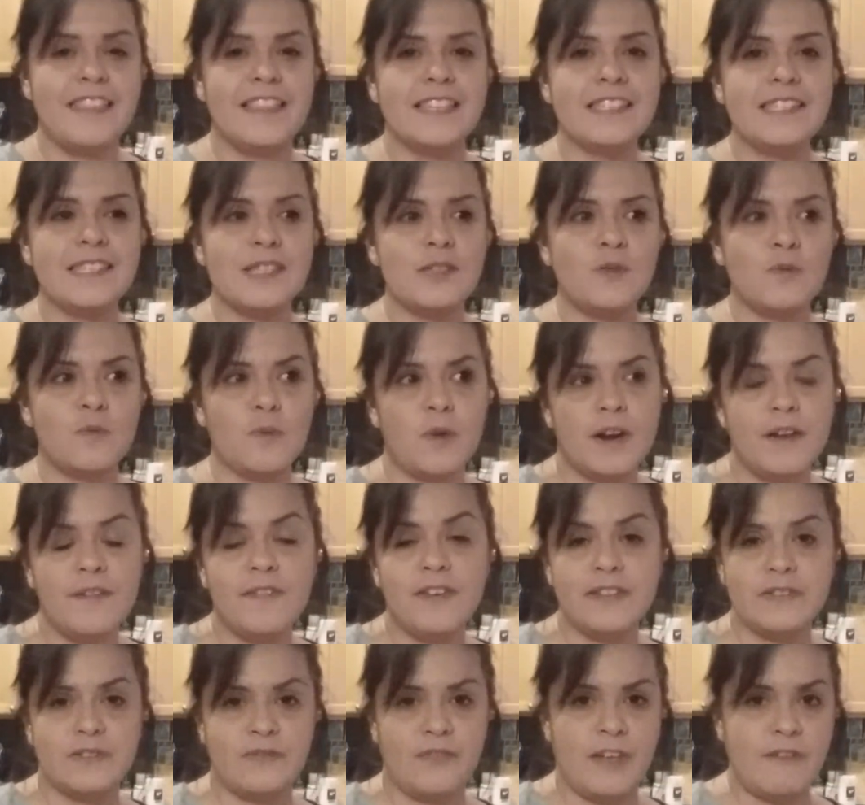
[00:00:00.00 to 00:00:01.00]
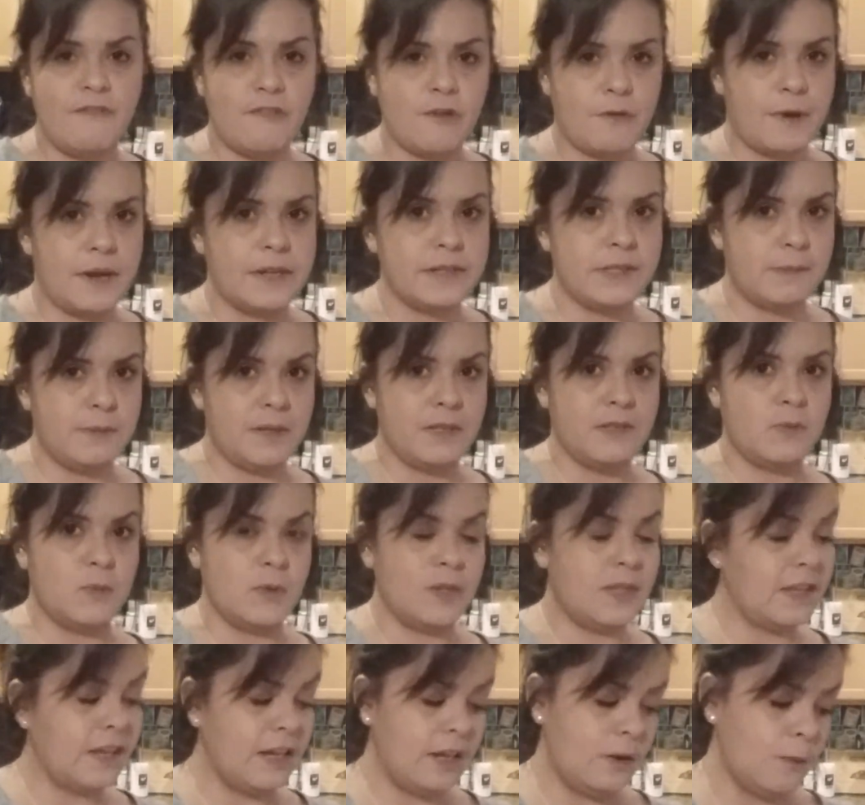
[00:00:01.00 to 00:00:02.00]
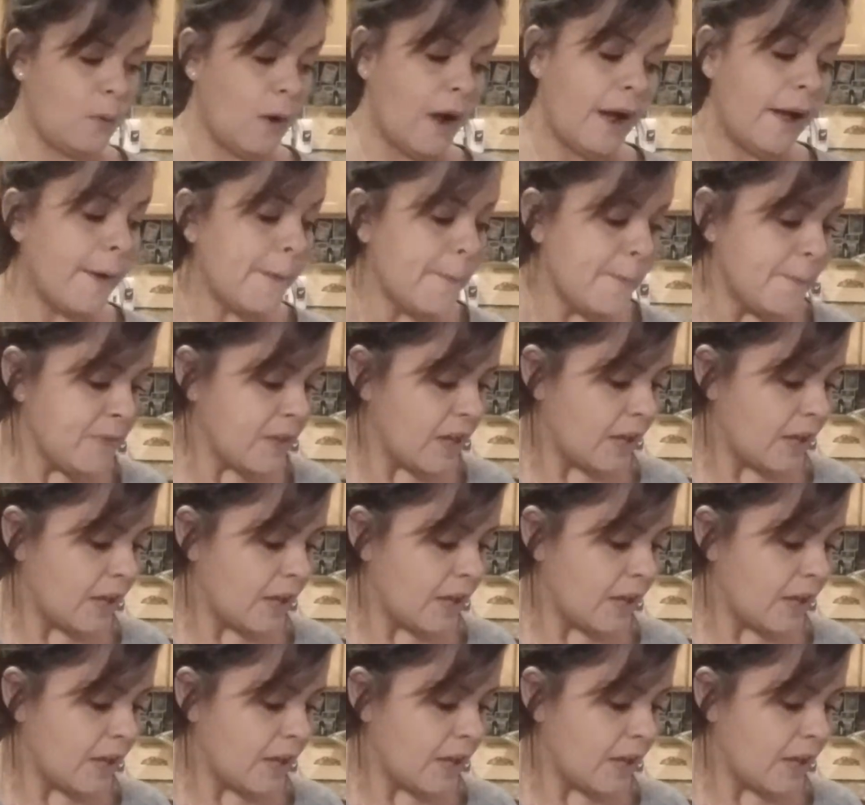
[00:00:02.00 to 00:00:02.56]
And this is one of his favorite recipes with quinoa.